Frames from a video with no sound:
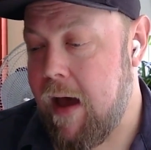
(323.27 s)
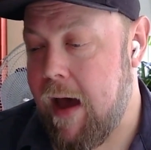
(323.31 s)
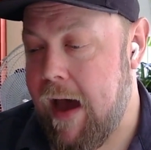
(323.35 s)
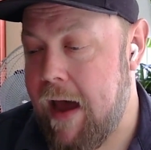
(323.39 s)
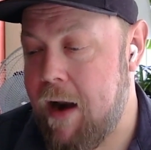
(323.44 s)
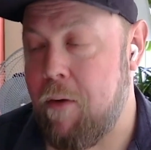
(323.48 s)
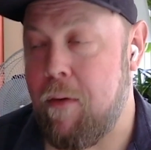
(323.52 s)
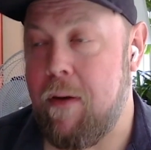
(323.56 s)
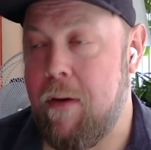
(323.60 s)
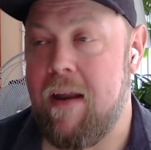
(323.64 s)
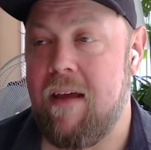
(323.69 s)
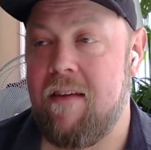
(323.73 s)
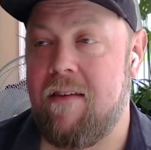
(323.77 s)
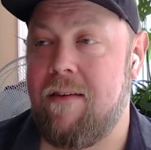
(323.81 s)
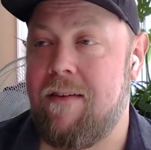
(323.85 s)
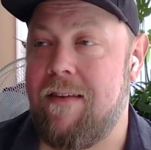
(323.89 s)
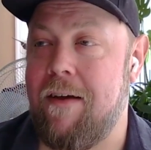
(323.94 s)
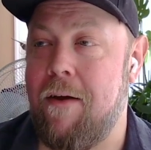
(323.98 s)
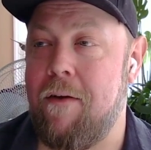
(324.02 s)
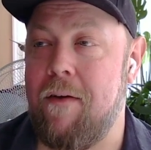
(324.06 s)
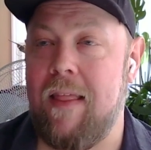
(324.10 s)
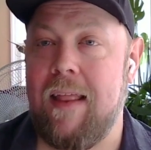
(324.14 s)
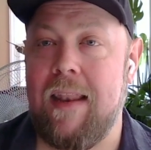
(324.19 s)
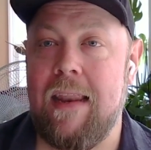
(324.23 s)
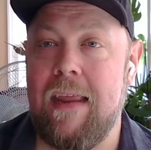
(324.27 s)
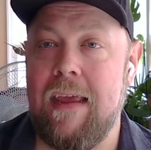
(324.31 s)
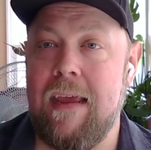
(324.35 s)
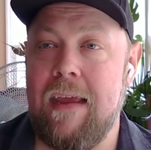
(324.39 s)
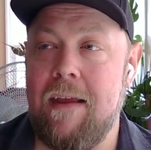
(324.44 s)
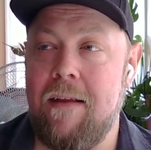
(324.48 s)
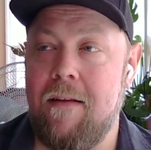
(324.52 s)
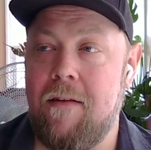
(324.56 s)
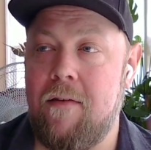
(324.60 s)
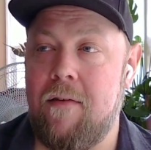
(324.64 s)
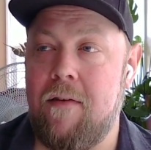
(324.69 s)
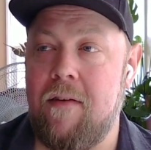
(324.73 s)
I don't necessarily
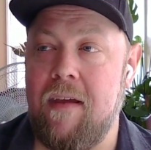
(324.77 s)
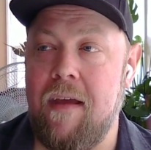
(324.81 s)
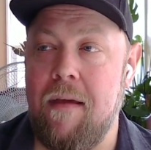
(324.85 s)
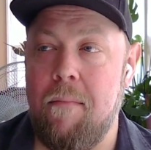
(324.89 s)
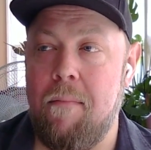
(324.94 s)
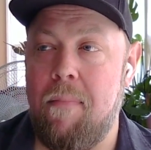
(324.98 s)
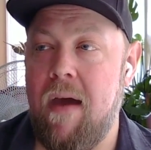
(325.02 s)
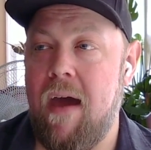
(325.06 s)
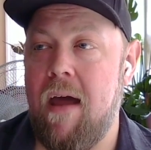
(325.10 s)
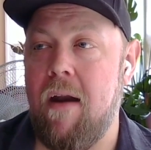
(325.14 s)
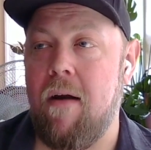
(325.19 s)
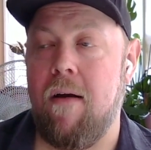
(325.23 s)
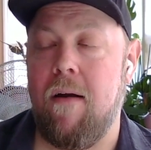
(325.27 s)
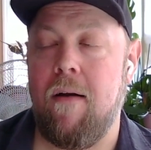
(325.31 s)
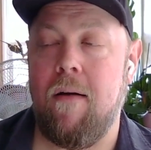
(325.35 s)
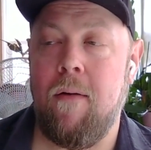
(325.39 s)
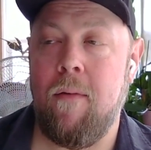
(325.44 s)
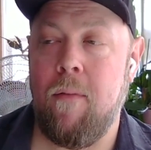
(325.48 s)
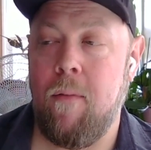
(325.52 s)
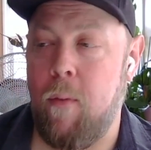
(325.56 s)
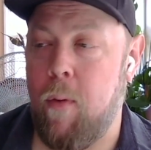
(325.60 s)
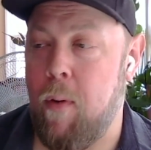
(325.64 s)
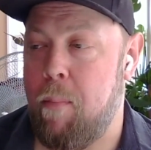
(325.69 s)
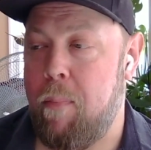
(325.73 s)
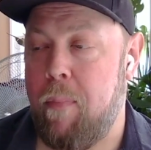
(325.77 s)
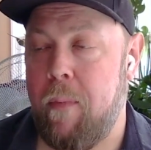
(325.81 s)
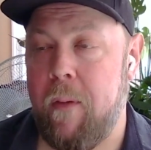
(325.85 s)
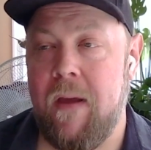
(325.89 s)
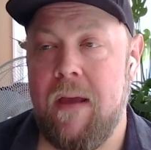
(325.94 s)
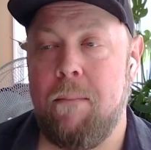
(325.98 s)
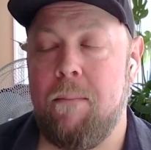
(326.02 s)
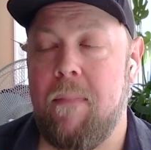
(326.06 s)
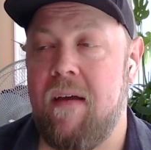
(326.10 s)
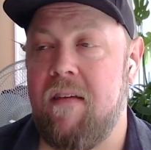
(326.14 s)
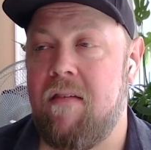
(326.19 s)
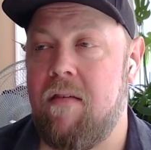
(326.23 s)
need to get better or
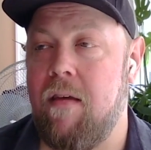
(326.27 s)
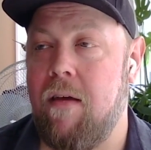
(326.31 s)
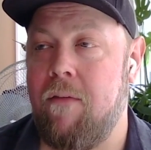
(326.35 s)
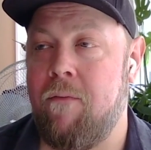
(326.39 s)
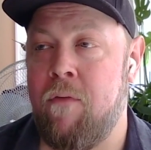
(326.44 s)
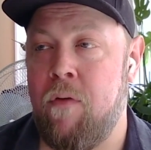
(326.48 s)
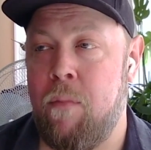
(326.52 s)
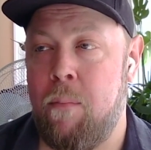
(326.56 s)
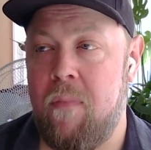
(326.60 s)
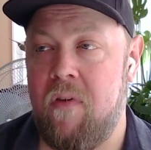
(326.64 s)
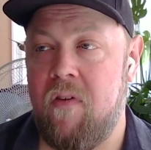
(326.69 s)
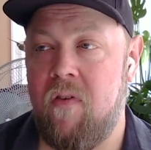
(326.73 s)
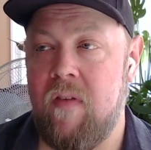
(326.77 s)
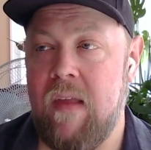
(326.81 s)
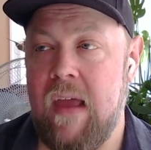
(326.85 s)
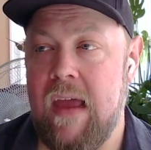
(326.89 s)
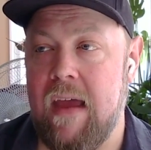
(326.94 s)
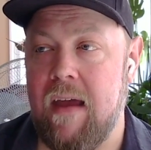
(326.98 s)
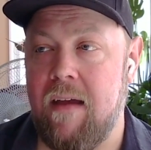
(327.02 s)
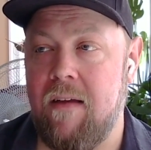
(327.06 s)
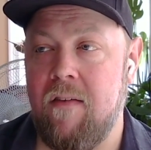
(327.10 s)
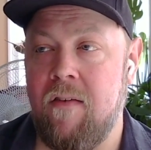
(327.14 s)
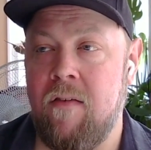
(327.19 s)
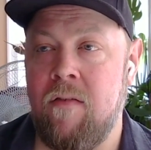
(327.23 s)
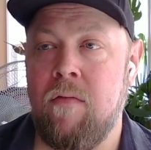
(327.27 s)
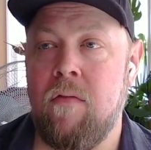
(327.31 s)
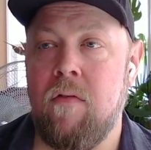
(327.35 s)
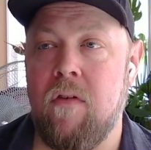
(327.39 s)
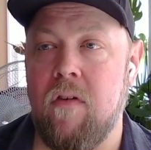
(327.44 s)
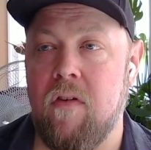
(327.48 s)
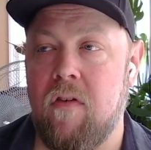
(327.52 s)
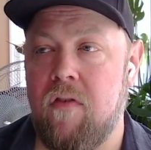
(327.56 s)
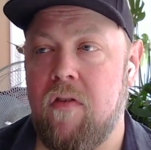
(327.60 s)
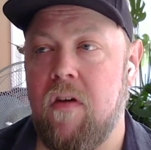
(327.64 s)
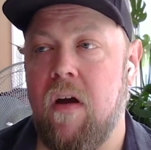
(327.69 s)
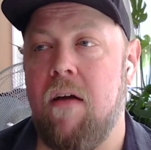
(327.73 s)
blame myself for mistakes
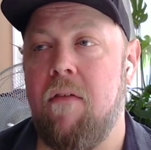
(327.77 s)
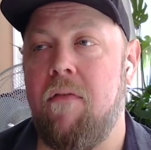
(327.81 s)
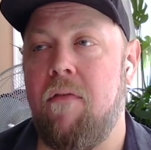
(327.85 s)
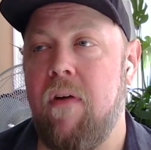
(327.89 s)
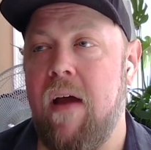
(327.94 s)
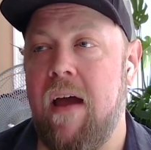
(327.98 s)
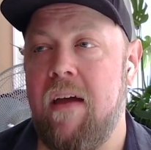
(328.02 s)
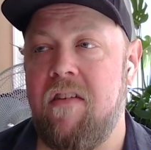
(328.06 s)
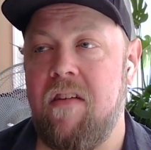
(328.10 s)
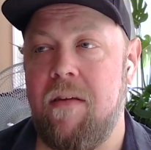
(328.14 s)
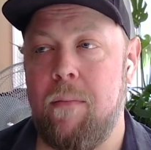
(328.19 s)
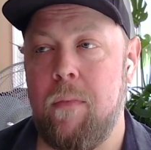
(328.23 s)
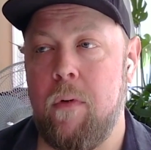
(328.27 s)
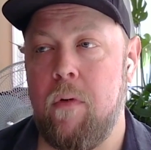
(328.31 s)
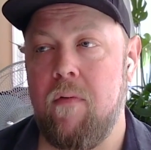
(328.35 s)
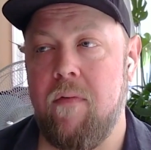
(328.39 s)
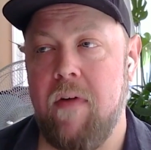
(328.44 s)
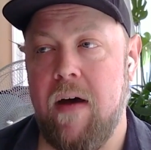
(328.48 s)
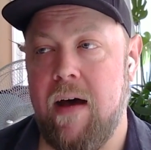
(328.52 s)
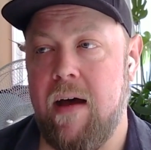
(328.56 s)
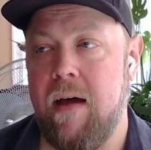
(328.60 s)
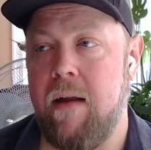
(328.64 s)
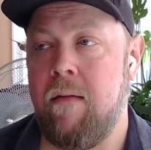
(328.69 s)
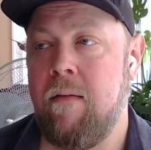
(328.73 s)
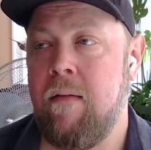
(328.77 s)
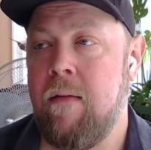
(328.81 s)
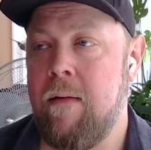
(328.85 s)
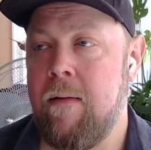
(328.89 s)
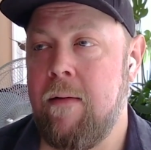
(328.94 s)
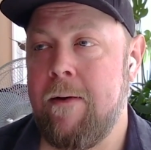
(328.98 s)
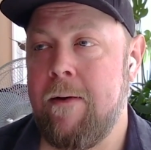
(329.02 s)
to start fresh and move on.